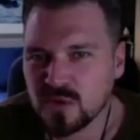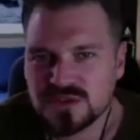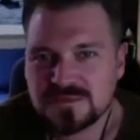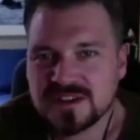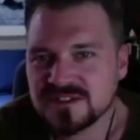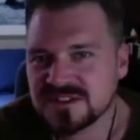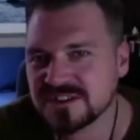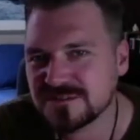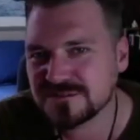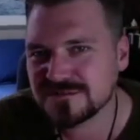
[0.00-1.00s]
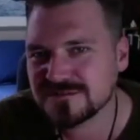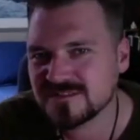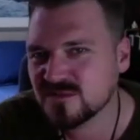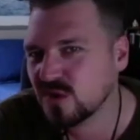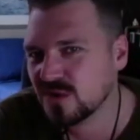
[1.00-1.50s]
What would be good enough?
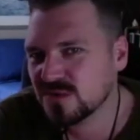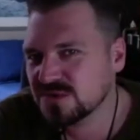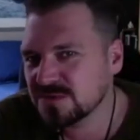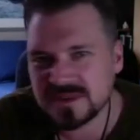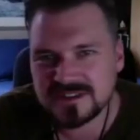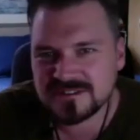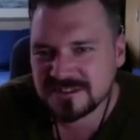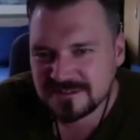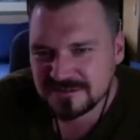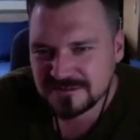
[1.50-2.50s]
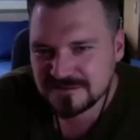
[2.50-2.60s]
What would be good enough?